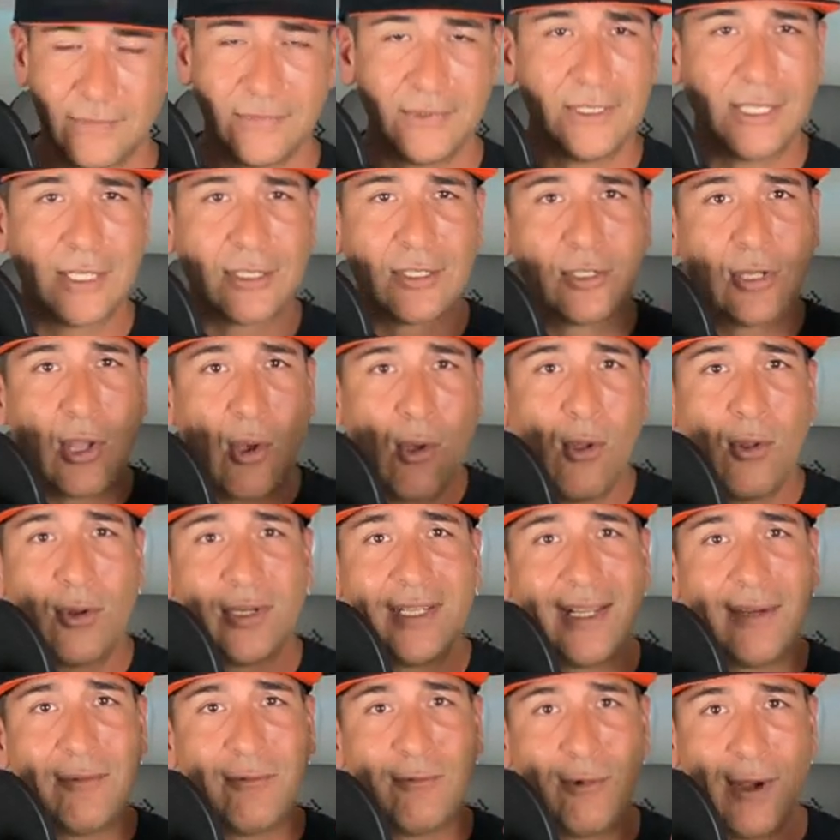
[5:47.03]
The
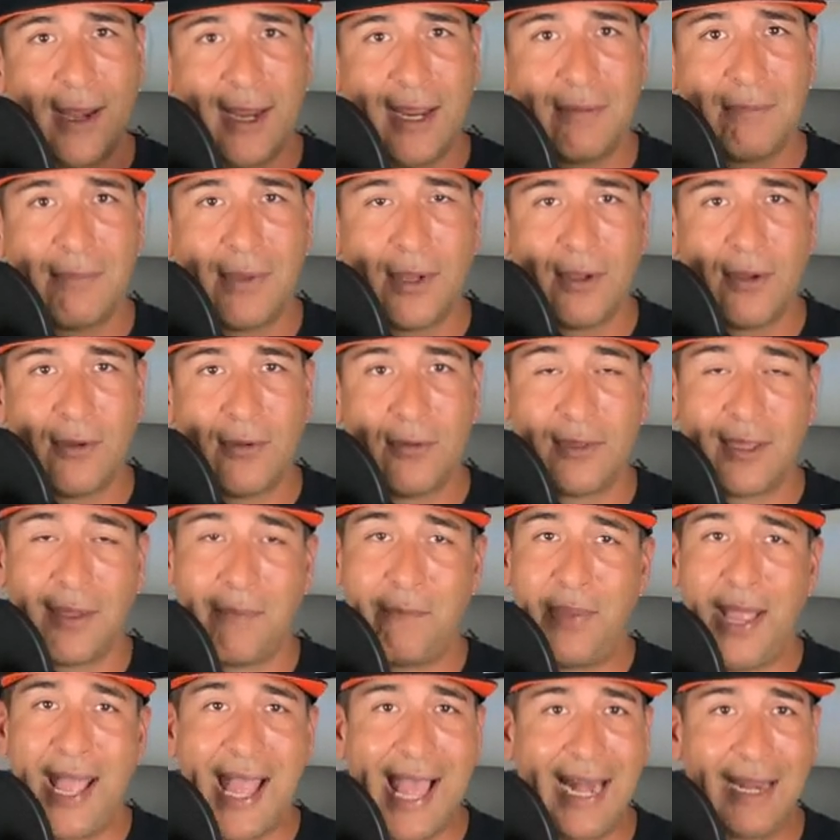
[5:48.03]
golden rainbow, the
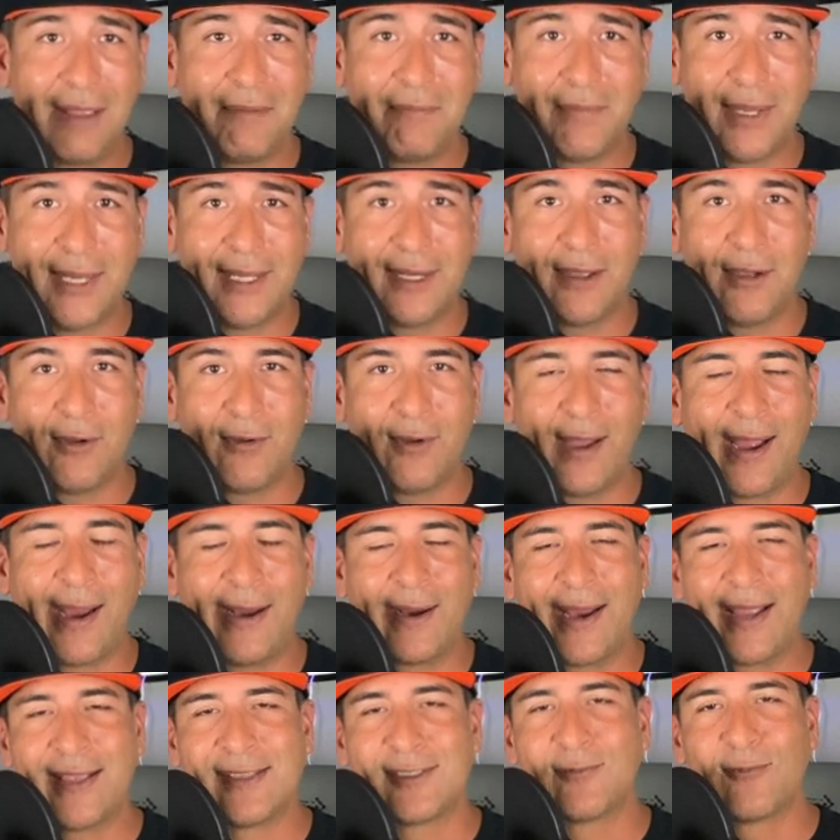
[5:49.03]
palomino, or
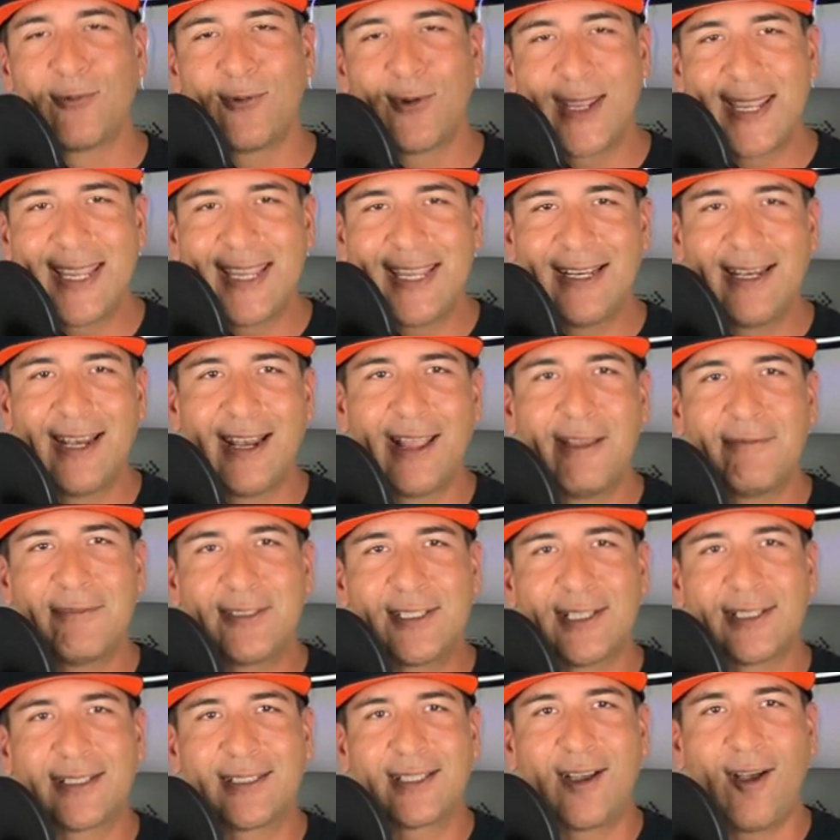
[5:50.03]
as we love
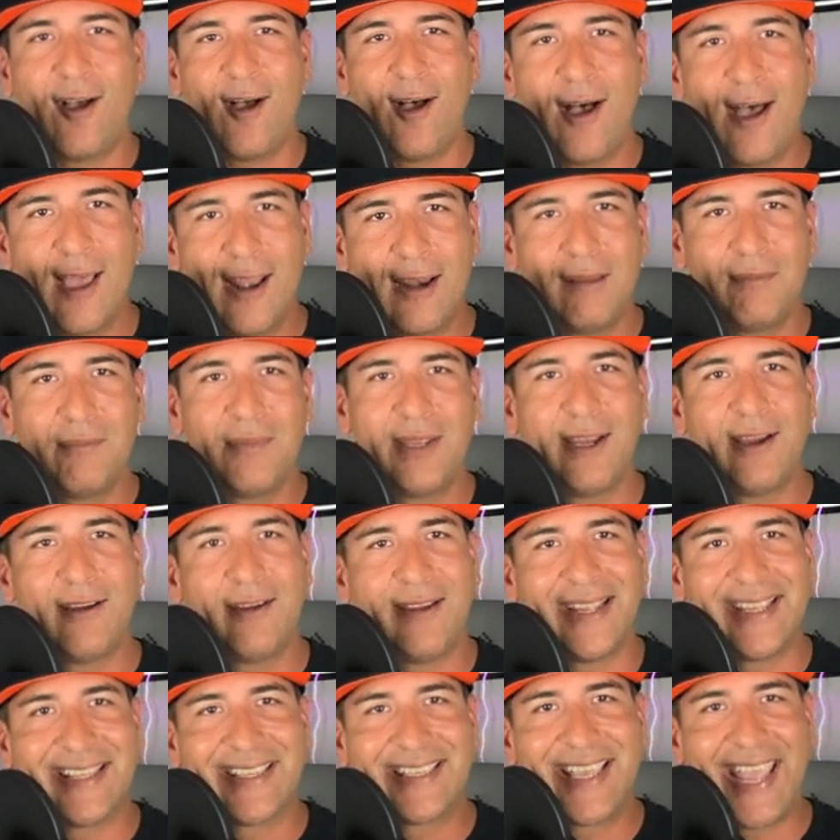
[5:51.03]
to call them here
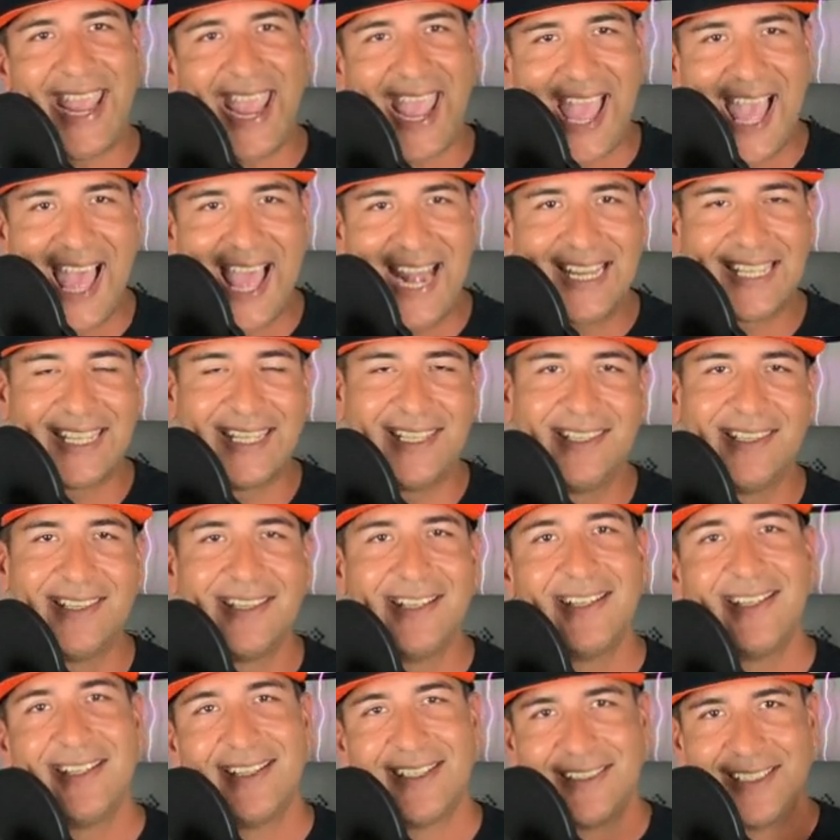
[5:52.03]
in Cali,
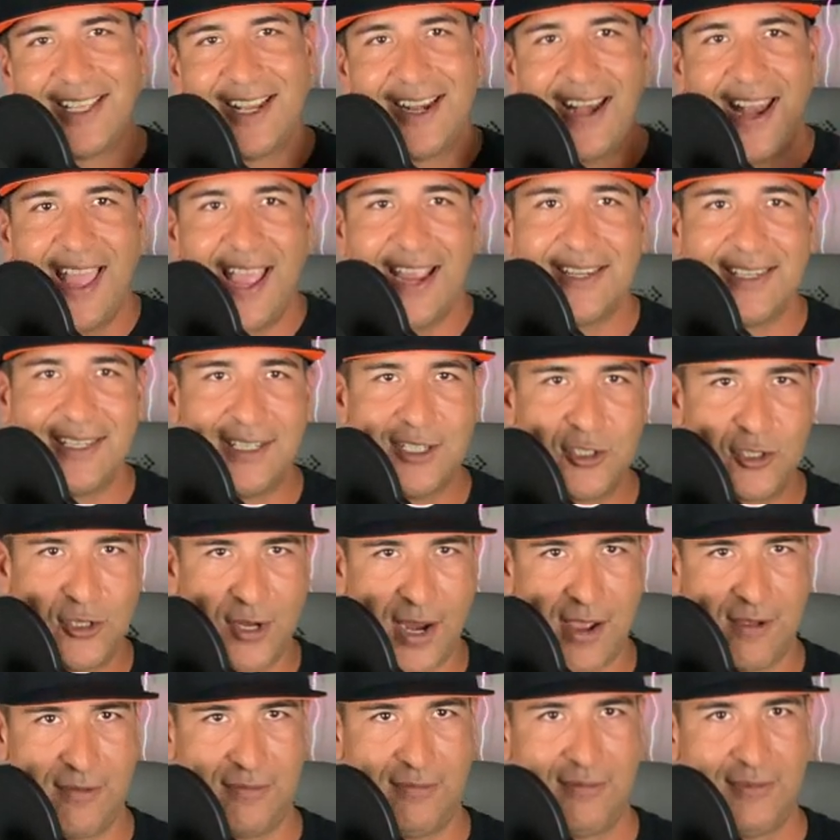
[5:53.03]
the lightning
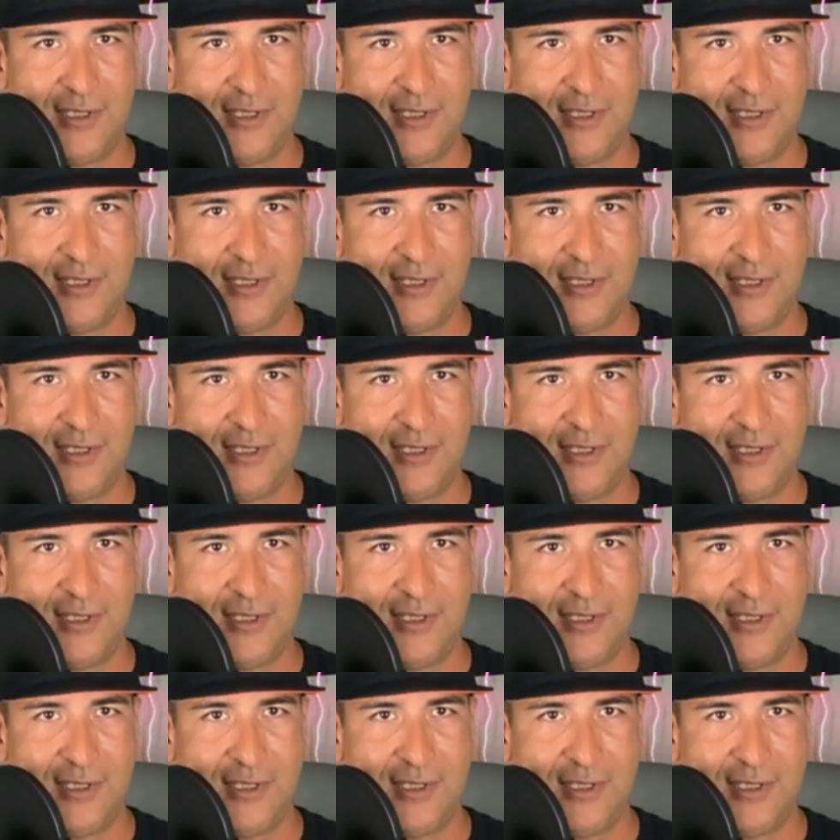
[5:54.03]
trout.